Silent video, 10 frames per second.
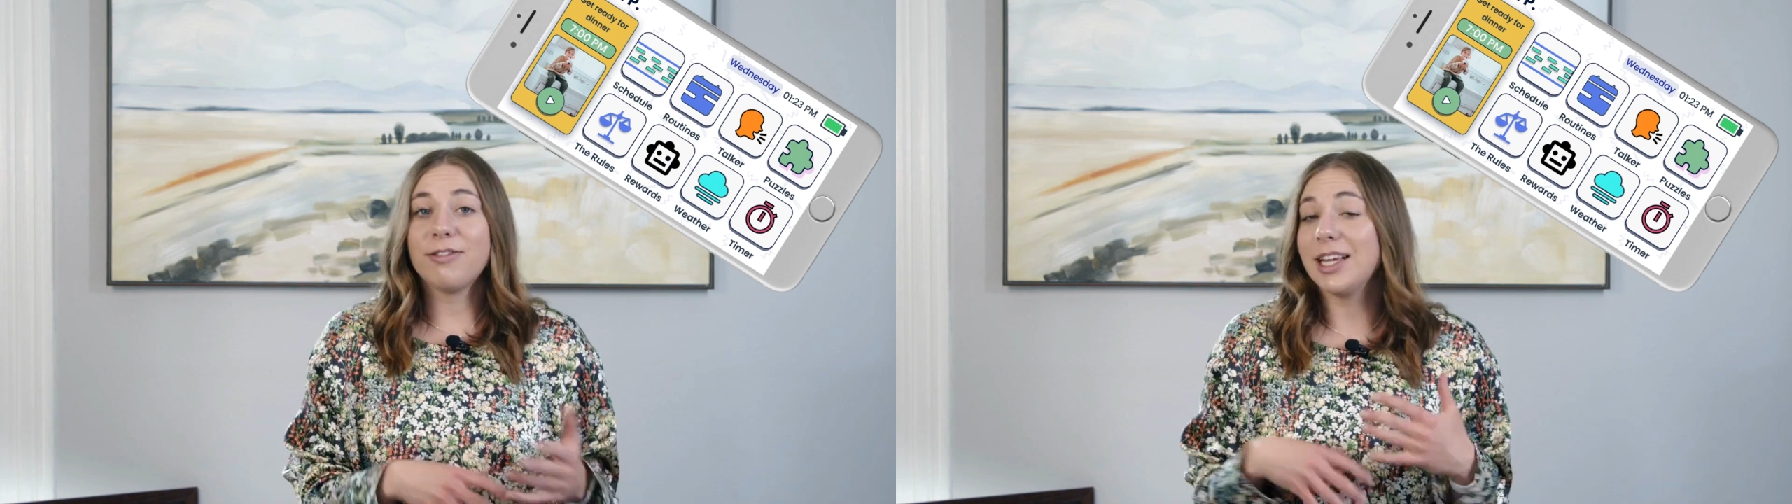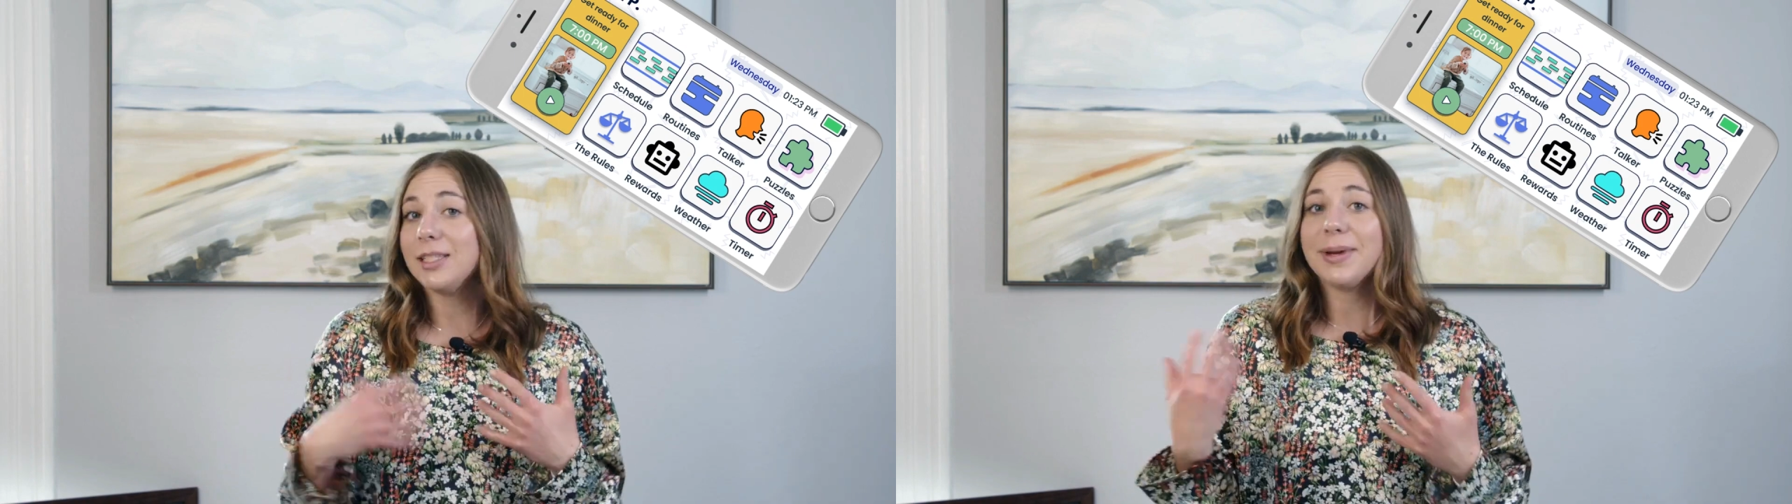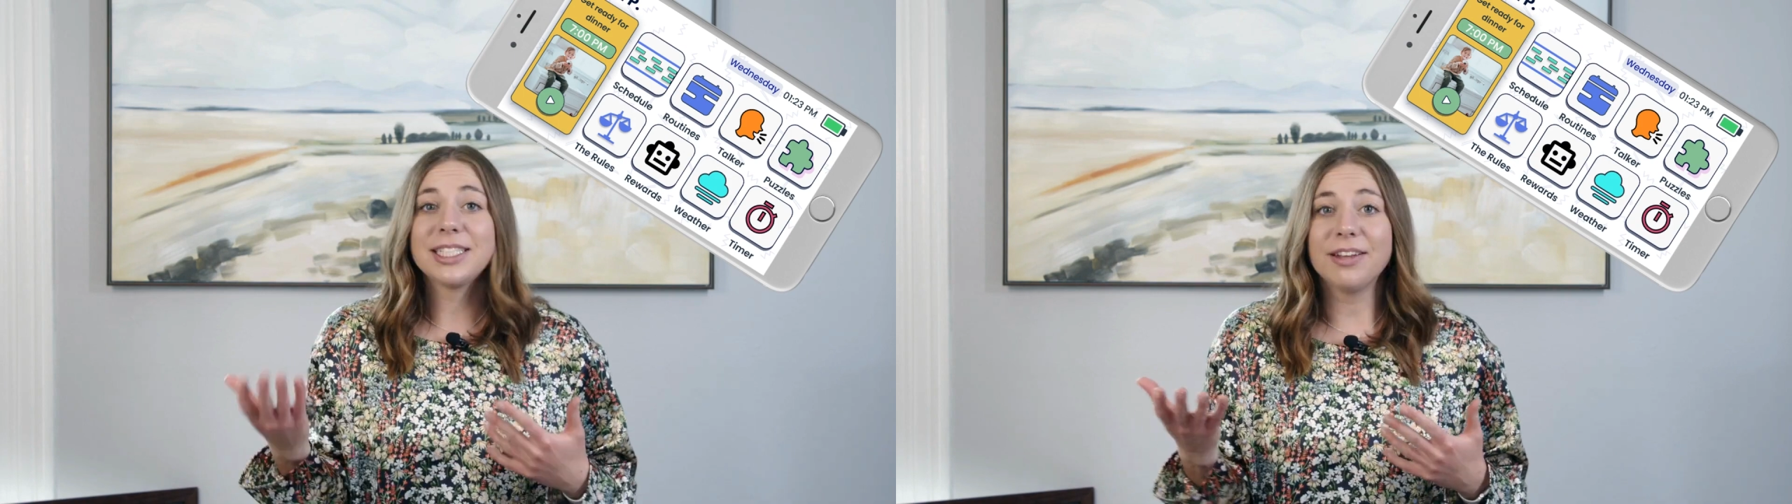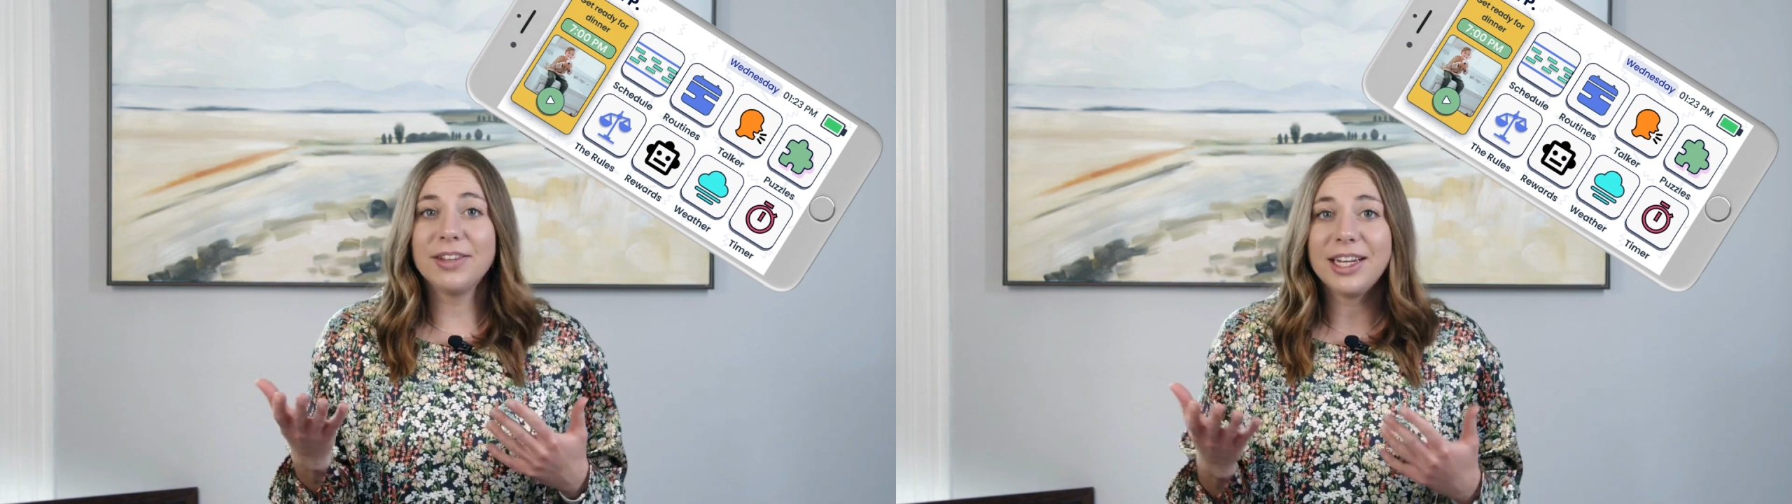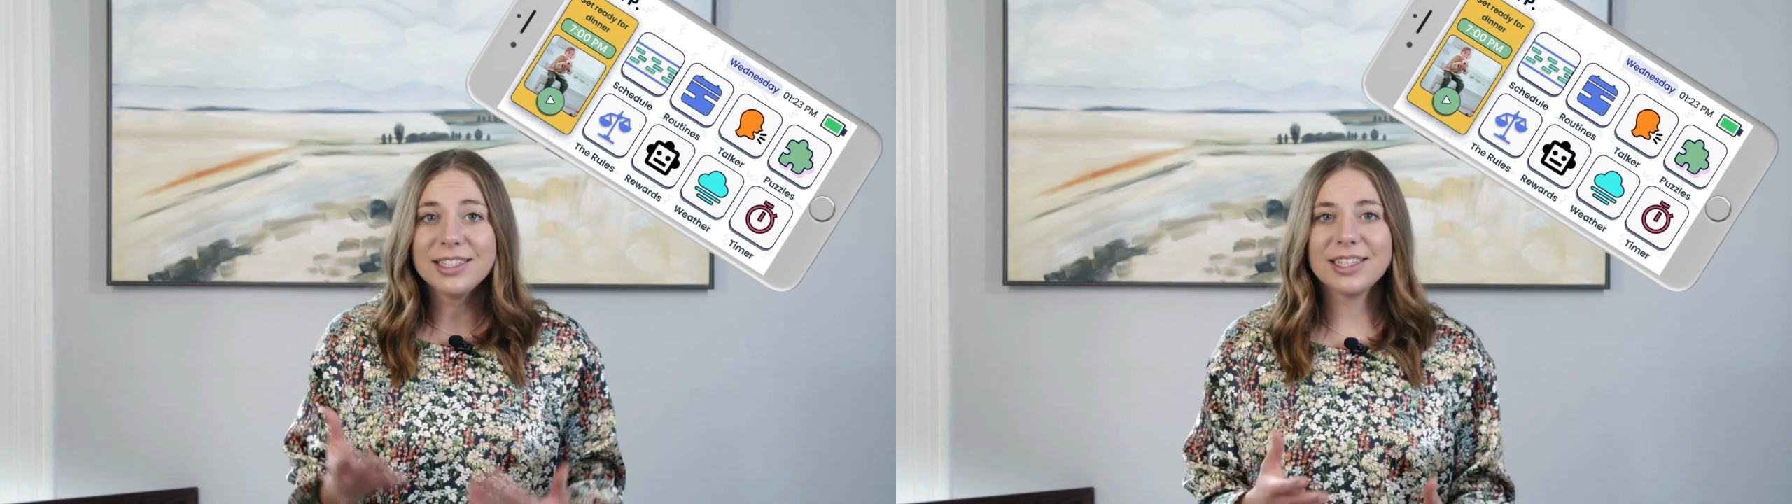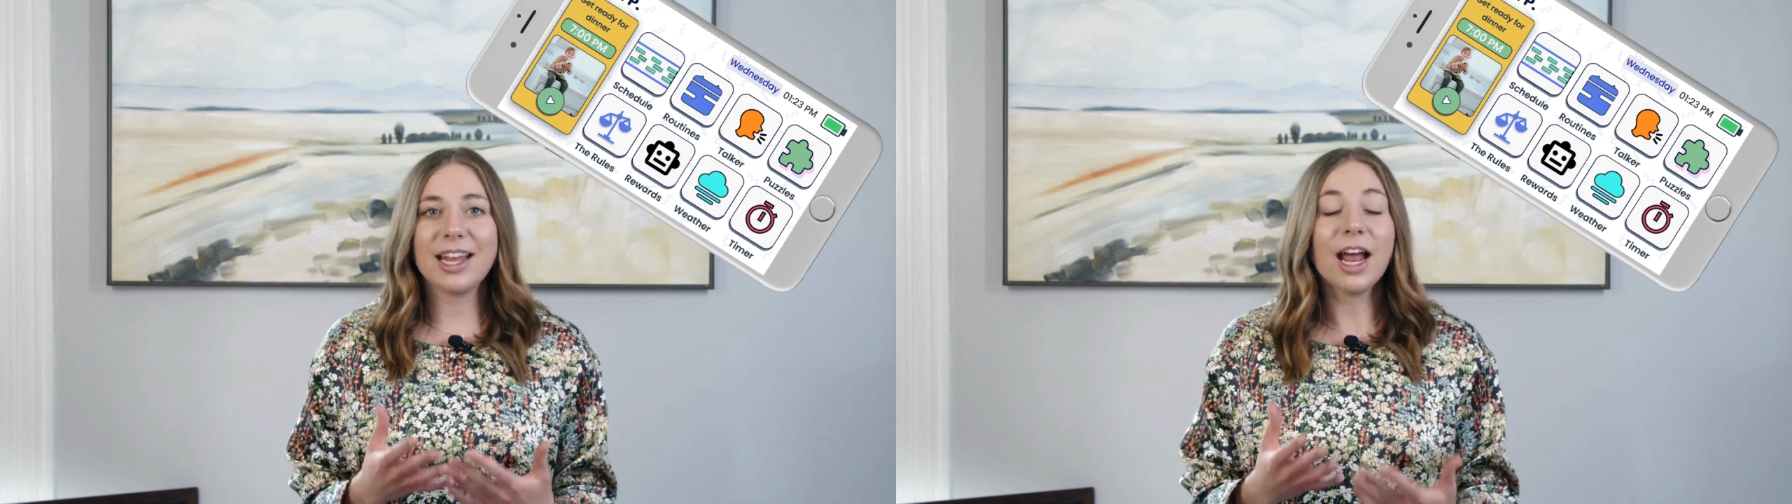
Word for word: find some activities,